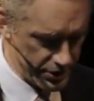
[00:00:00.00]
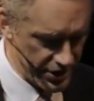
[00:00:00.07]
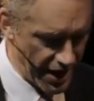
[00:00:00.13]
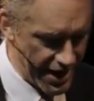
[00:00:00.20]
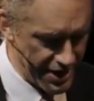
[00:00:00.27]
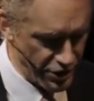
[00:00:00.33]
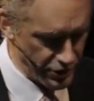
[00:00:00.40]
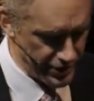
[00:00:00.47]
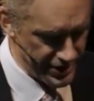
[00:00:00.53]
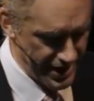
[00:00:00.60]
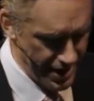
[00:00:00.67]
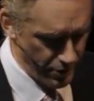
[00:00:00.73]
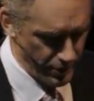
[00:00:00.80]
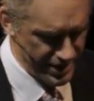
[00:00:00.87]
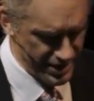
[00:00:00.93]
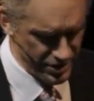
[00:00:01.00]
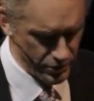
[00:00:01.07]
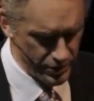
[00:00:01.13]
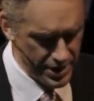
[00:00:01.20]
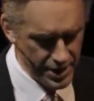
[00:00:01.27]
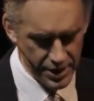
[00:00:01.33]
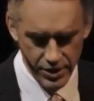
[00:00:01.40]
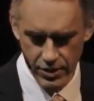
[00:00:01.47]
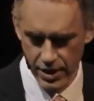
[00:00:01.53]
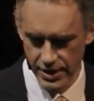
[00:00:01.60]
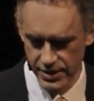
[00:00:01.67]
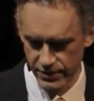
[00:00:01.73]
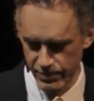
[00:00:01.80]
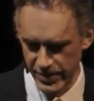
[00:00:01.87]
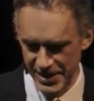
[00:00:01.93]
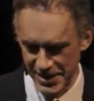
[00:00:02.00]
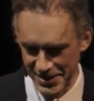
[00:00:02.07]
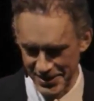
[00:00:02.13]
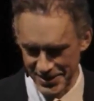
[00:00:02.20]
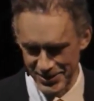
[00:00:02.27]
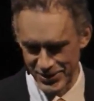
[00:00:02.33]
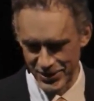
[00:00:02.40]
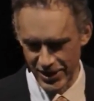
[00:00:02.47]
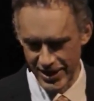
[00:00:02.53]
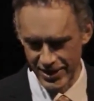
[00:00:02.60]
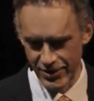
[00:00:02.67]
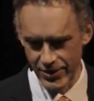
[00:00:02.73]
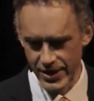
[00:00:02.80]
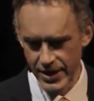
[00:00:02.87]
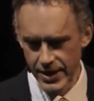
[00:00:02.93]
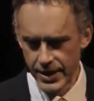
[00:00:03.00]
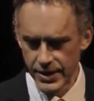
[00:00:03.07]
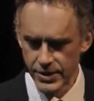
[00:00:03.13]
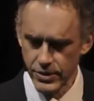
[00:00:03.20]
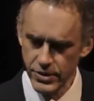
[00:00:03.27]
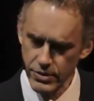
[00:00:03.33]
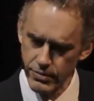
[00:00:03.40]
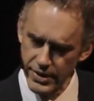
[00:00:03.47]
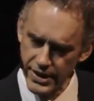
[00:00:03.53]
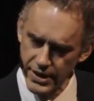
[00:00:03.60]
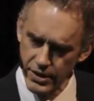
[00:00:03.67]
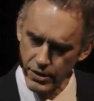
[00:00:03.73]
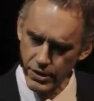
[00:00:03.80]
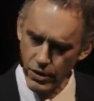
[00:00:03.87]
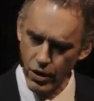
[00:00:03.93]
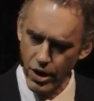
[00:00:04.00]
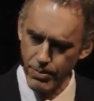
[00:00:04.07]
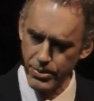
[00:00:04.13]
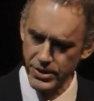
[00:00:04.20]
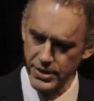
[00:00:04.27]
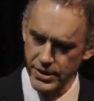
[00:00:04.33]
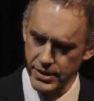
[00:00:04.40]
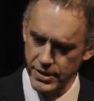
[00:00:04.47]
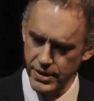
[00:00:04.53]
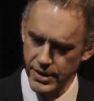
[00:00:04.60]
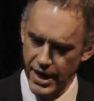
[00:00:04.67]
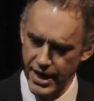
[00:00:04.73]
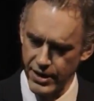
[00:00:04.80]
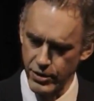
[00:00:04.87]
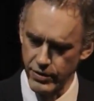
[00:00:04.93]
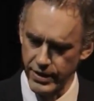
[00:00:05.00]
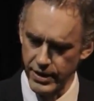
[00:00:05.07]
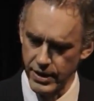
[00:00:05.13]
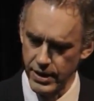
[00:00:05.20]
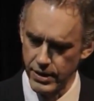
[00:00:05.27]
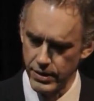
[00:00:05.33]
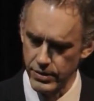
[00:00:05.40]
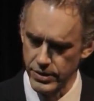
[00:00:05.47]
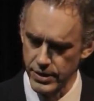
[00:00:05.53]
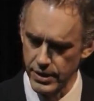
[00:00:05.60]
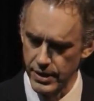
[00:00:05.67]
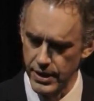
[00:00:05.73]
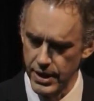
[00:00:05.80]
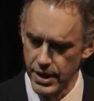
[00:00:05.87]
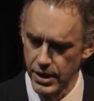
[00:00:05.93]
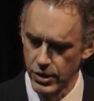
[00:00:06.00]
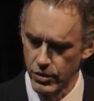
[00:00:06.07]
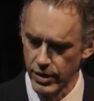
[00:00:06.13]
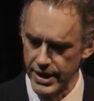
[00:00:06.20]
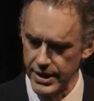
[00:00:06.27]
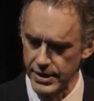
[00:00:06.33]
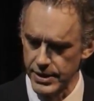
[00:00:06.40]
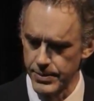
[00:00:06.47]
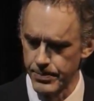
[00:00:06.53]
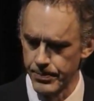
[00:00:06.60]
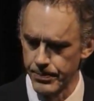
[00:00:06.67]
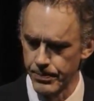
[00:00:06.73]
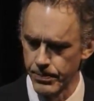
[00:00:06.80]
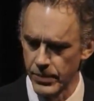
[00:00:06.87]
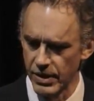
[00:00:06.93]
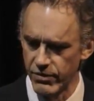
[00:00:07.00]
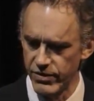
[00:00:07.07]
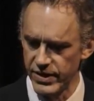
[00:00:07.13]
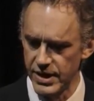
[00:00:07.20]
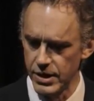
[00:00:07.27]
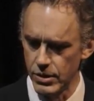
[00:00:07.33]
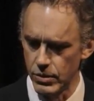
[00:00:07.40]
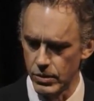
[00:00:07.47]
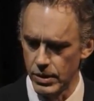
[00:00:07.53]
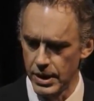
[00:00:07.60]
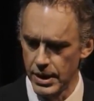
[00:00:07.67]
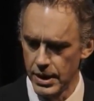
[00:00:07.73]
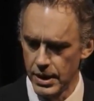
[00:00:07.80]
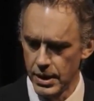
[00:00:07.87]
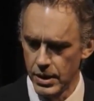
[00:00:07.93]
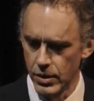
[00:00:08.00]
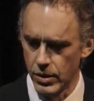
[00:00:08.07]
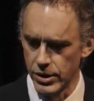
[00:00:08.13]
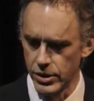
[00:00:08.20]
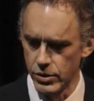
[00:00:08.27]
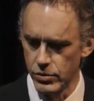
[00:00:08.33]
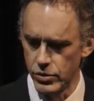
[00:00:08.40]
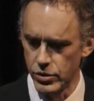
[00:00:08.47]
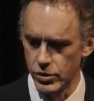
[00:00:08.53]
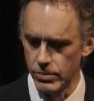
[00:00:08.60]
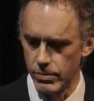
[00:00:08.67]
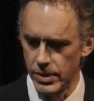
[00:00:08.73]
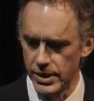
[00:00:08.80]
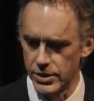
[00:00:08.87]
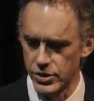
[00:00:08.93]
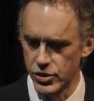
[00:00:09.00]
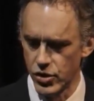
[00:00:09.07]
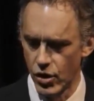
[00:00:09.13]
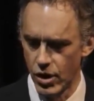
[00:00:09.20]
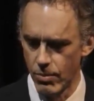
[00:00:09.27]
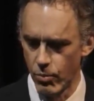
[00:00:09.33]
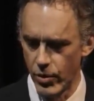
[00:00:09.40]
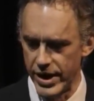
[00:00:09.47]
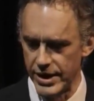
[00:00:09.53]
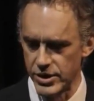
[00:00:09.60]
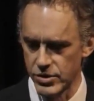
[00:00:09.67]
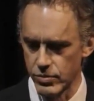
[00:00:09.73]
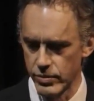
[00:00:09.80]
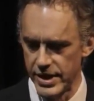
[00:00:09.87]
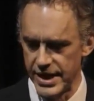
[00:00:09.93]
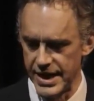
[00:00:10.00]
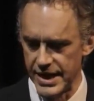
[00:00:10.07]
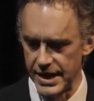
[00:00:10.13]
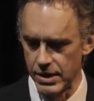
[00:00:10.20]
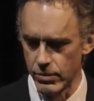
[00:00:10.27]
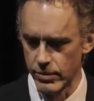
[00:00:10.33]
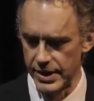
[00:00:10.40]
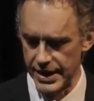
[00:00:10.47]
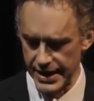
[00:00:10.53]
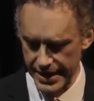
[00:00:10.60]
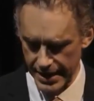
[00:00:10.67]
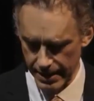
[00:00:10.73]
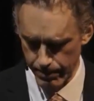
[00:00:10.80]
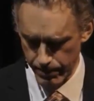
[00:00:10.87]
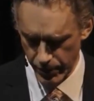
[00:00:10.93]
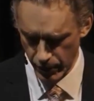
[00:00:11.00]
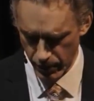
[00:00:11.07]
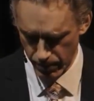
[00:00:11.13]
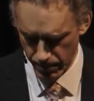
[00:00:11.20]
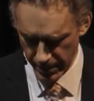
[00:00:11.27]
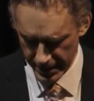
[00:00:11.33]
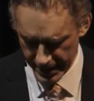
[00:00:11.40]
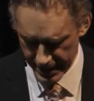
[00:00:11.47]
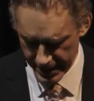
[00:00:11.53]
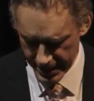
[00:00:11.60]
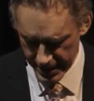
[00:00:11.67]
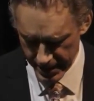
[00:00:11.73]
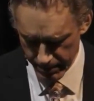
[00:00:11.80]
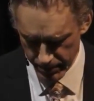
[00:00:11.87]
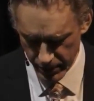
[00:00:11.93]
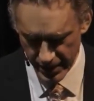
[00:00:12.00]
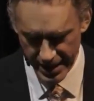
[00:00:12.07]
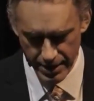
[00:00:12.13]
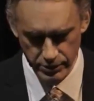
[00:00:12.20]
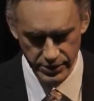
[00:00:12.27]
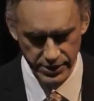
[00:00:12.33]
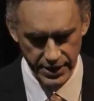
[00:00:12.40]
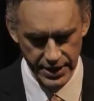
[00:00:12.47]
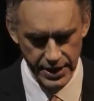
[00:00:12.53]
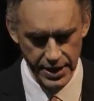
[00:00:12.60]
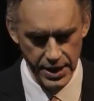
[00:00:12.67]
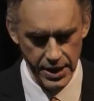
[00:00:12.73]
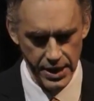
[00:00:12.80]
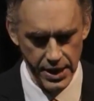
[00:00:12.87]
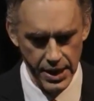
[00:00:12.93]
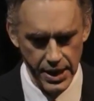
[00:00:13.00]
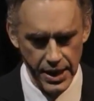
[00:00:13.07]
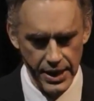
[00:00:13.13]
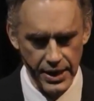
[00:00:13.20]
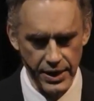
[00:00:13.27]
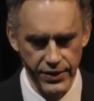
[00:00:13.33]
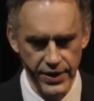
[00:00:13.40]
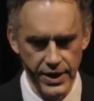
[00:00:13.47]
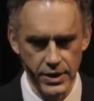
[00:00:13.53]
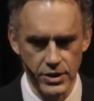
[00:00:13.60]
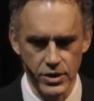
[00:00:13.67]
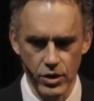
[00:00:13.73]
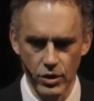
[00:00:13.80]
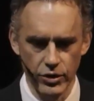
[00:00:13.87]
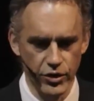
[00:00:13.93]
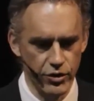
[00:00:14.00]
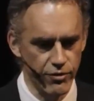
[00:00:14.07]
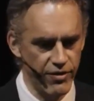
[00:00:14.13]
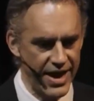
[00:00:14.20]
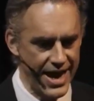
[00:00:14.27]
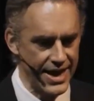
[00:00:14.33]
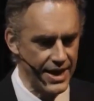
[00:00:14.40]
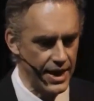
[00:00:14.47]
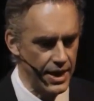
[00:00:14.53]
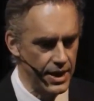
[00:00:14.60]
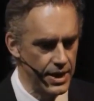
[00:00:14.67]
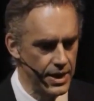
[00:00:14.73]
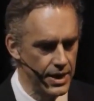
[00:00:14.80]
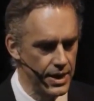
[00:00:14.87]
diner in that way. You know, you guys have been in this diner. There's a really good opposite diner, and there's a great video on YouTube. It's Tom Waits reading a poem by Bukowski, and I think it's called Nirvana.